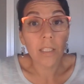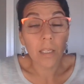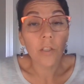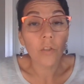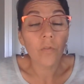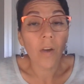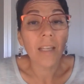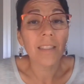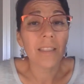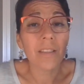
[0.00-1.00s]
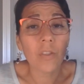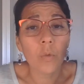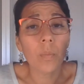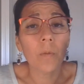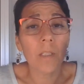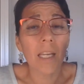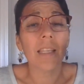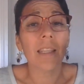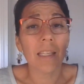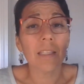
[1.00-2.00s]
your advice is to
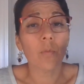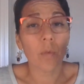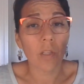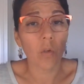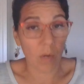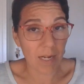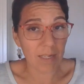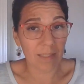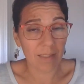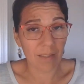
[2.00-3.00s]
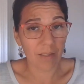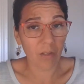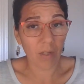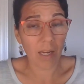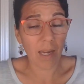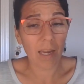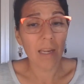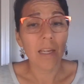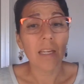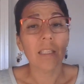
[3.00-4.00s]
take things with grace, okay?
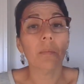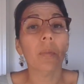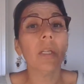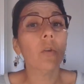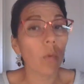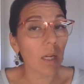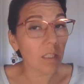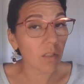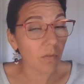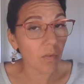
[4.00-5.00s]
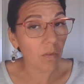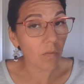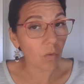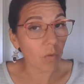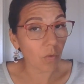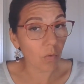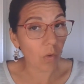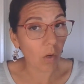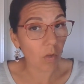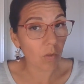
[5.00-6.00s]
To be graceful through
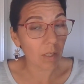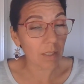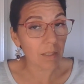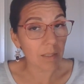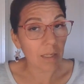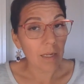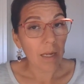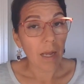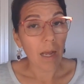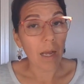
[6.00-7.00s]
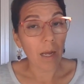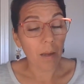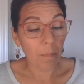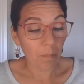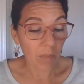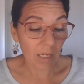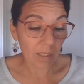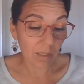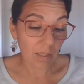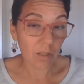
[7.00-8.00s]
all this.
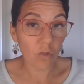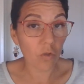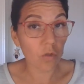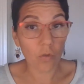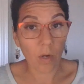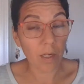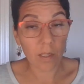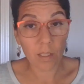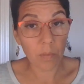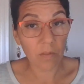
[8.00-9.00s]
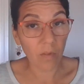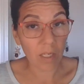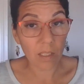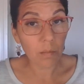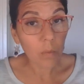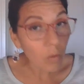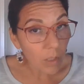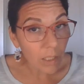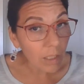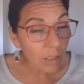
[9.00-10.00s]
And try not to be vain and
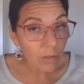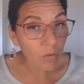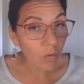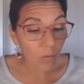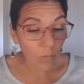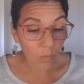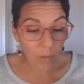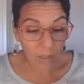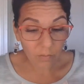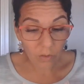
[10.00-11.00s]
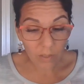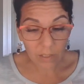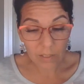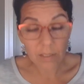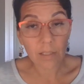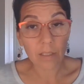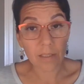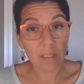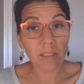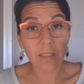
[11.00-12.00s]
moody through whatever it is, because
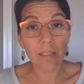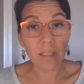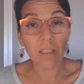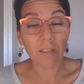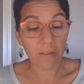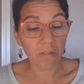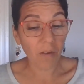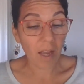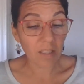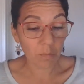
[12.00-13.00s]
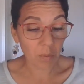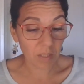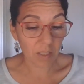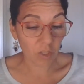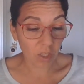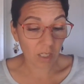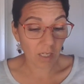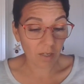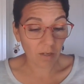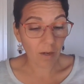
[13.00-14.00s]
this isn't an advice position
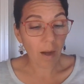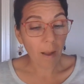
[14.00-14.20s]
here.